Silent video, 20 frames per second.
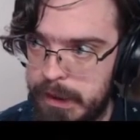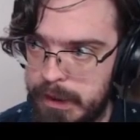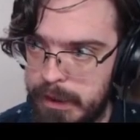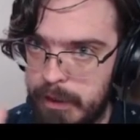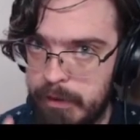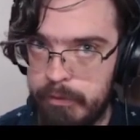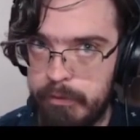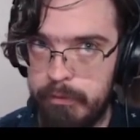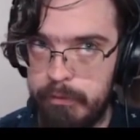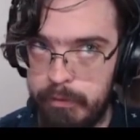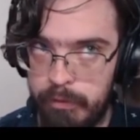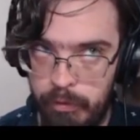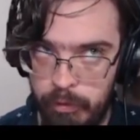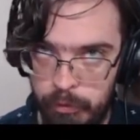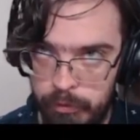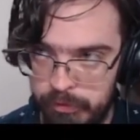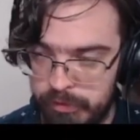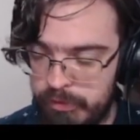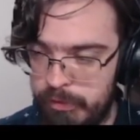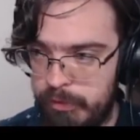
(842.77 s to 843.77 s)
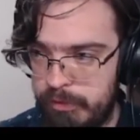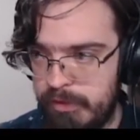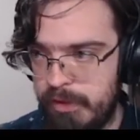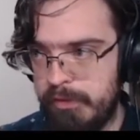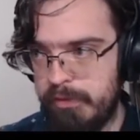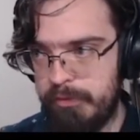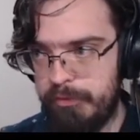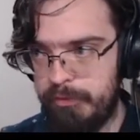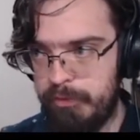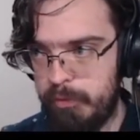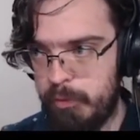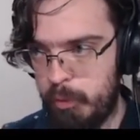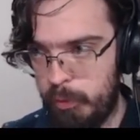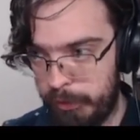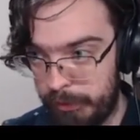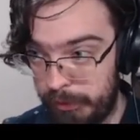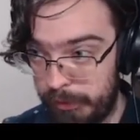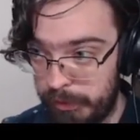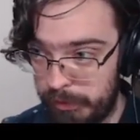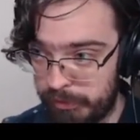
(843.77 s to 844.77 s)
current no slots as of
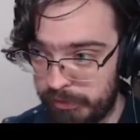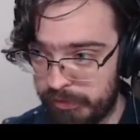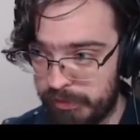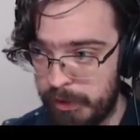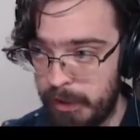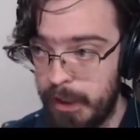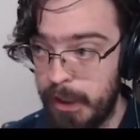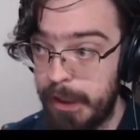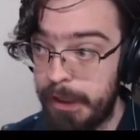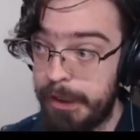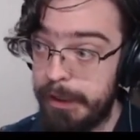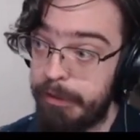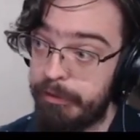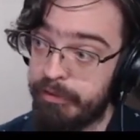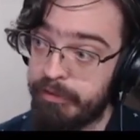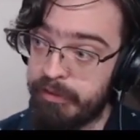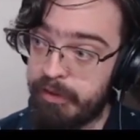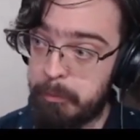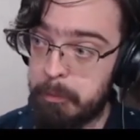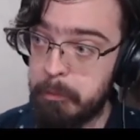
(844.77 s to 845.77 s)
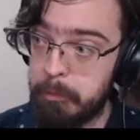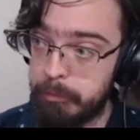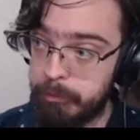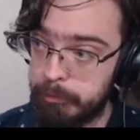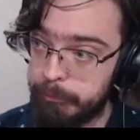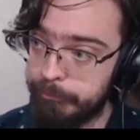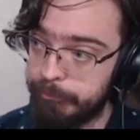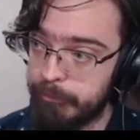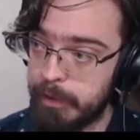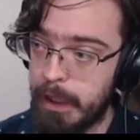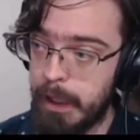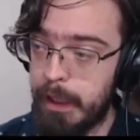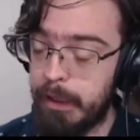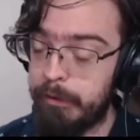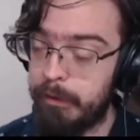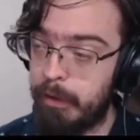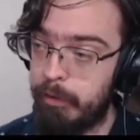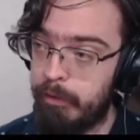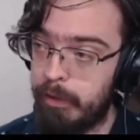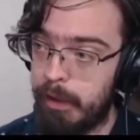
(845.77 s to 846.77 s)
recording this is skippable, and
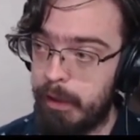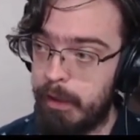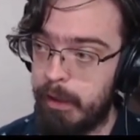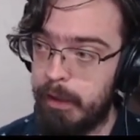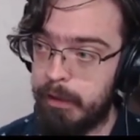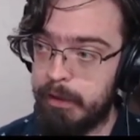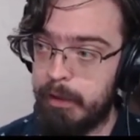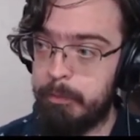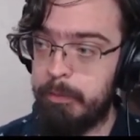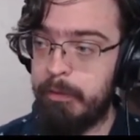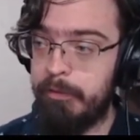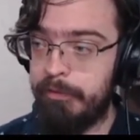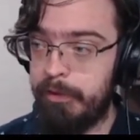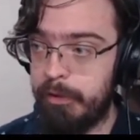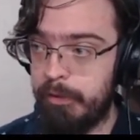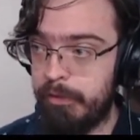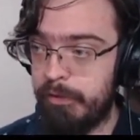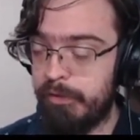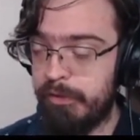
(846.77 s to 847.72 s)
there are a couple of others.